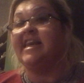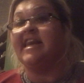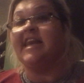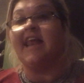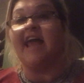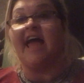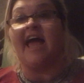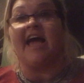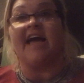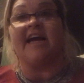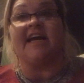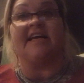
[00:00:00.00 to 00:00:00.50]

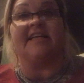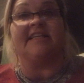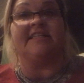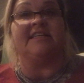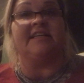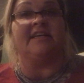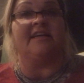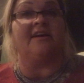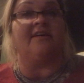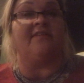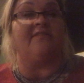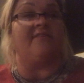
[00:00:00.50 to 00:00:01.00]

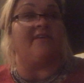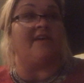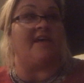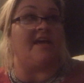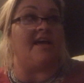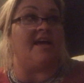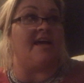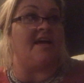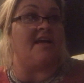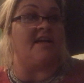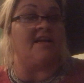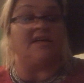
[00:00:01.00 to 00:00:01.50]
negative
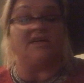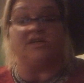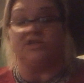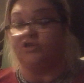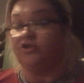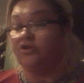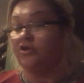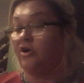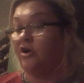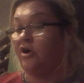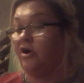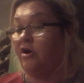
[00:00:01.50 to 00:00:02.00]

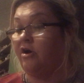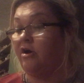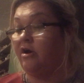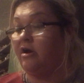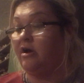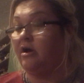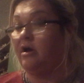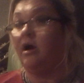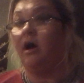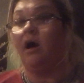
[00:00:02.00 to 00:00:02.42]
integer.